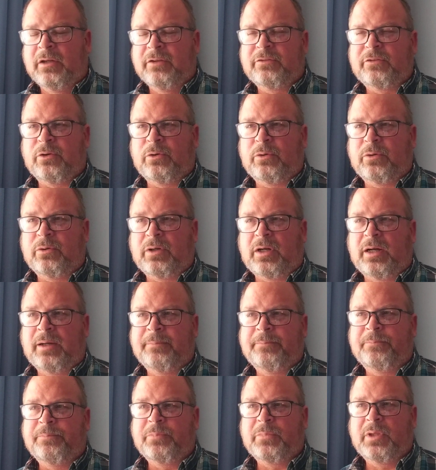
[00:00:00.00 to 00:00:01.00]
so,
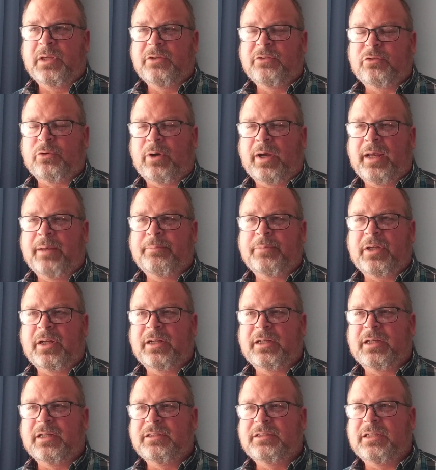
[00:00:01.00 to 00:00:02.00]
um, so I am
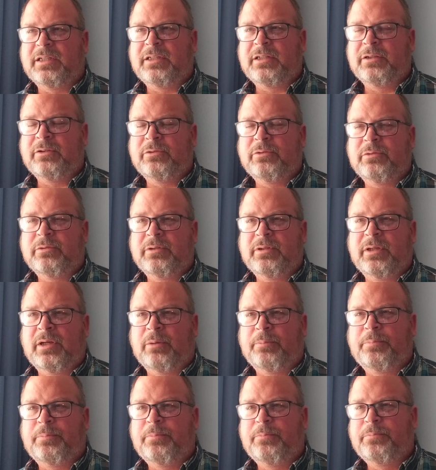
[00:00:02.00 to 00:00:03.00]
going to continue, you
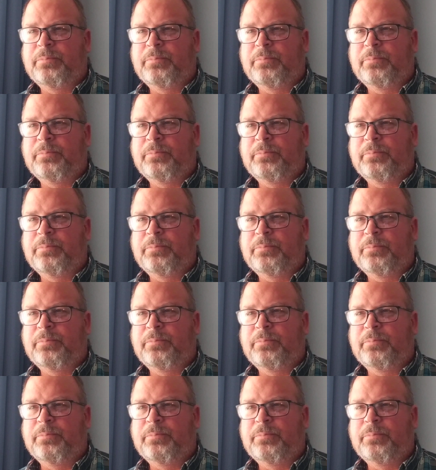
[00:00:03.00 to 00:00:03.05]
know,